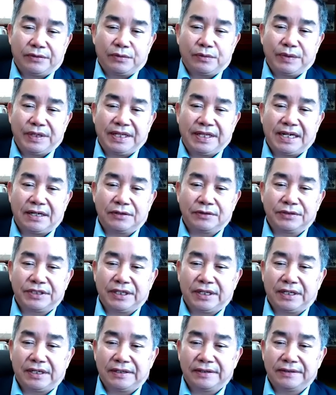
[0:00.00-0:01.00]
without
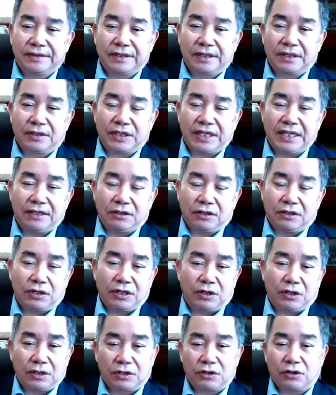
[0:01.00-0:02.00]

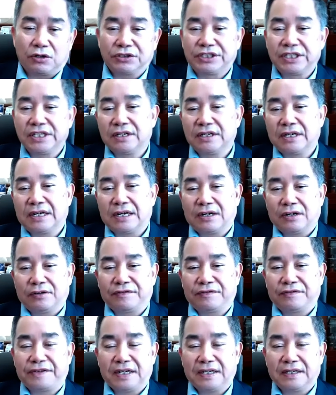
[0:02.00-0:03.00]
causing a lot
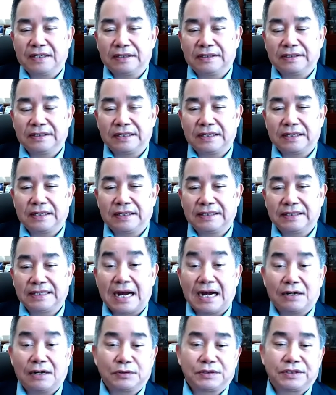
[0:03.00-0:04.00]
of
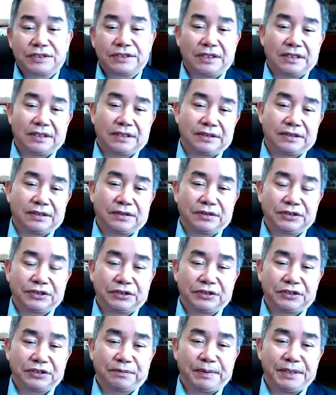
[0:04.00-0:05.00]
doubt or
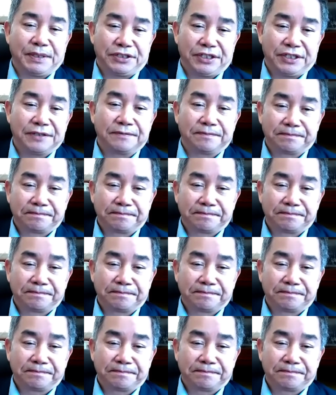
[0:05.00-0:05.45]
suspicion.